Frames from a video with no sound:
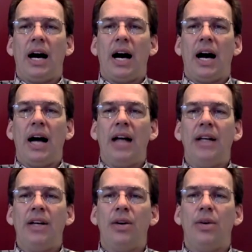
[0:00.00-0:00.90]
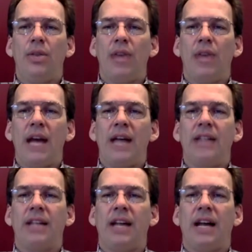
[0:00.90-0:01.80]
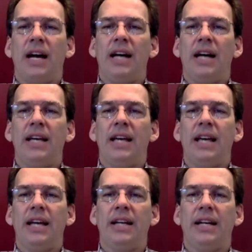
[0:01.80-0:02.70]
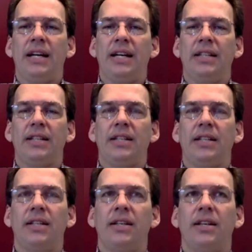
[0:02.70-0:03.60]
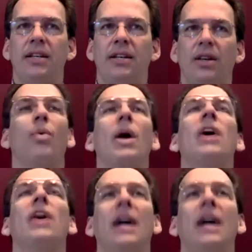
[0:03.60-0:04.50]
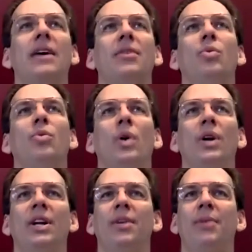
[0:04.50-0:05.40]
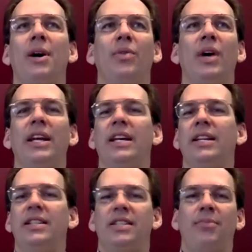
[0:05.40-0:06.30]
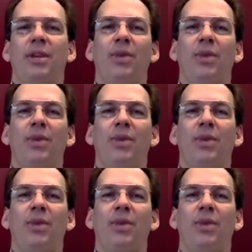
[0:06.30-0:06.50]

I know that I cannot, or where I am worried about running into something